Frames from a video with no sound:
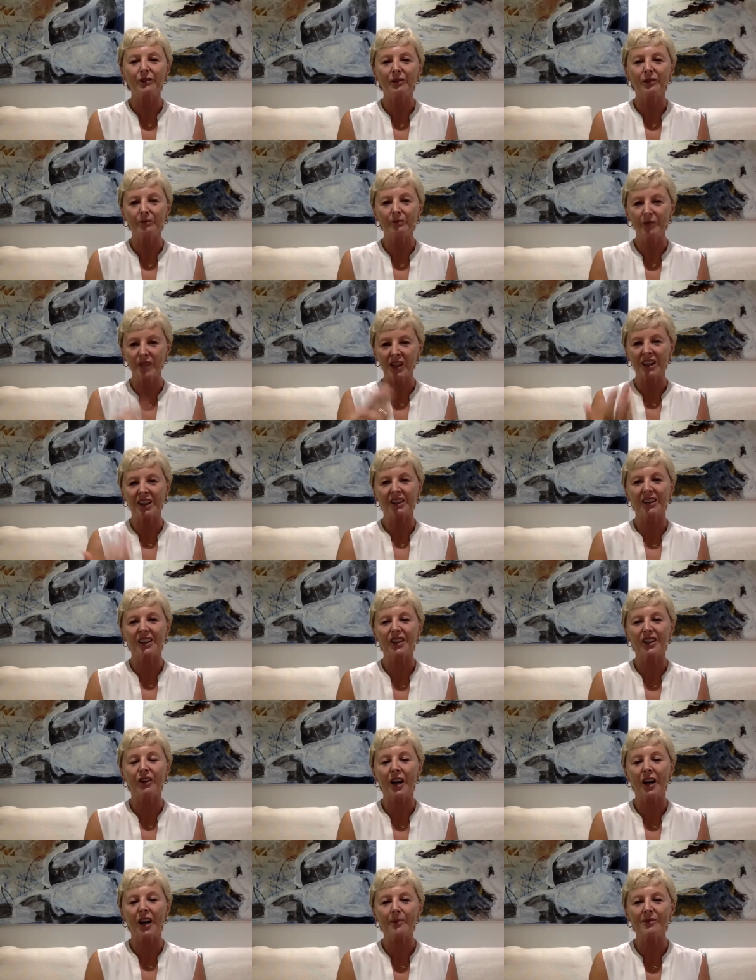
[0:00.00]
and particularly
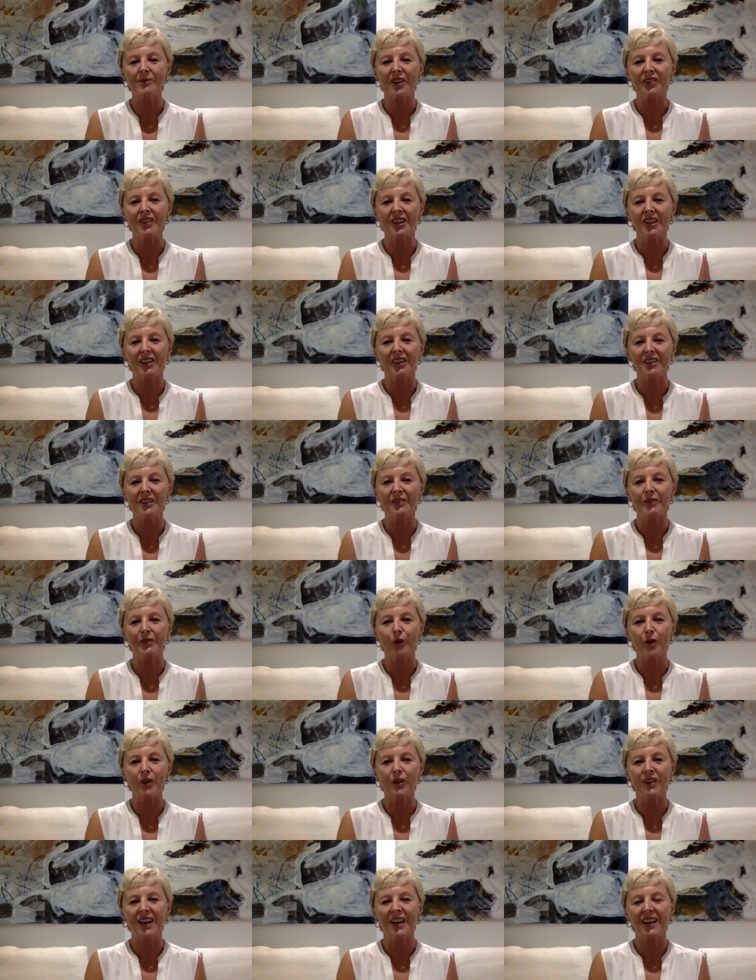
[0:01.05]
grapes, I think I'd
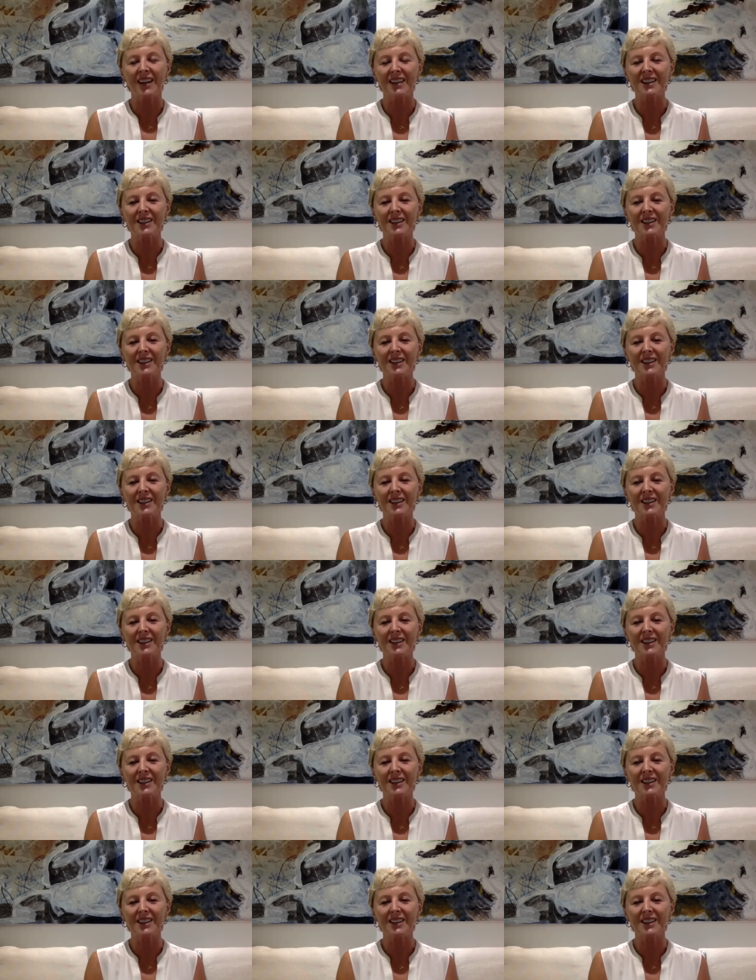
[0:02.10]
avoid that.